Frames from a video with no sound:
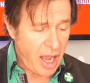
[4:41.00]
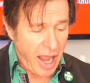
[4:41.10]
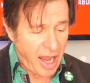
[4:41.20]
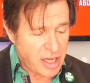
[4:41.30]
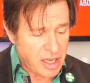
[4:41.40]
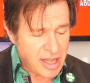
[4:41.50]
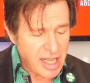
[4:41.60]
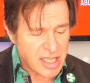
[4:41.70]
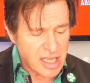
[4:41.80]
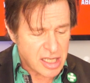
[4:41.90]
And
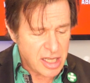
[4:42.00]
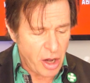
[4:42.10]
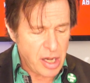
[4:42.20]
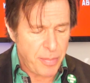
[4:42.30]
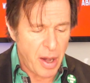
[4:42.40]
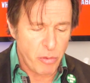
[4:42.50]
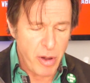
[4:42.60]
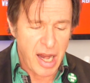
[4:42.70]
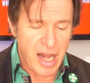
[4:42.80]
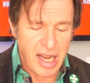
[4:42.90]
this is the only bit
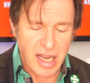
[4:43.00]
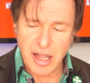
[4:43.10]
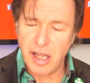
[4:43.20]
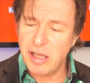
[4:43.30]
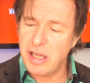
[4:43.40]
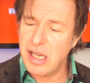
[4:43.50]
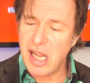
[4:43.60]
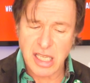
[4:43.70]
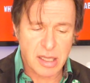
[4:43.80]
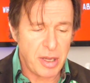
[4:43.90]
really that
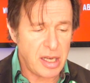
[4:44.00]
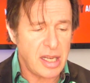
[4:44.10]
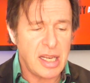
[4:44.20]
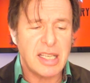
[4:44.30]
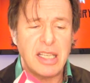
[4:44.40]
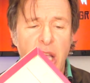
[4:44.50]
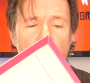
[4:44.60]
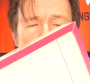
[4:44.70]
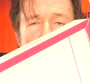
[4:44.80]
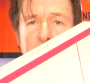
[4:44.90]
needs to be. This is
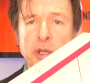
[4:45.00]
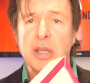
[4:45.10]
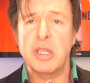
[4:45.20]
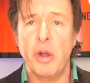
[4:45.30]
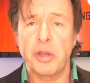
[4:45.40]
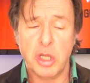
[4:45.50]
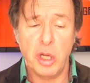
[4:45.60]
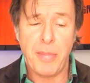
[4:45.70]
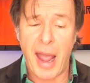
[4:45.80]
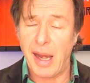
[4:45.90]
cardboard, so it's not
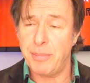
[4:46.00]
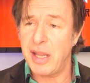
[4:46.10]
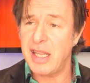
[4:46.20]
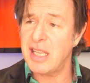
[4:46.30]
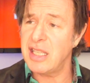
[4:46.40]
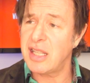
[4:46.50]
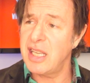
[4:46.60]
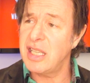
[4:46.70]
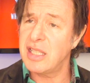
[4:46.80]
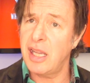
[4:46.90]
too bad. But this
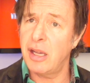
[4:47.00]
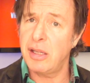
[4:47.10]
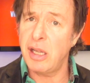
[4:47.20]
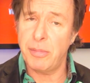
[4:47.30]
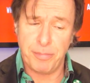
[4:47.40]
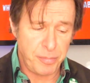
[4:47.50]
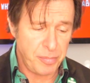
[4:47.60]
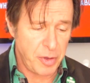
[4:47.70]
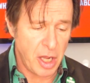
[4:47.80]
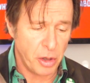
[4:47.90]
is your
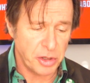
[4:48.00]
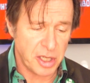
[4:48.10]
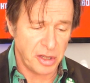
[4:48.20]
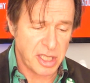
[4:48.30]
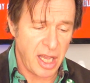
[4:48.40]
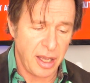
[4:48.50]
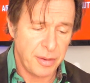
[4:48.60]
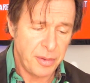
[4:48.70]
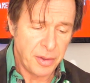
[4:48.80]
nonsense here.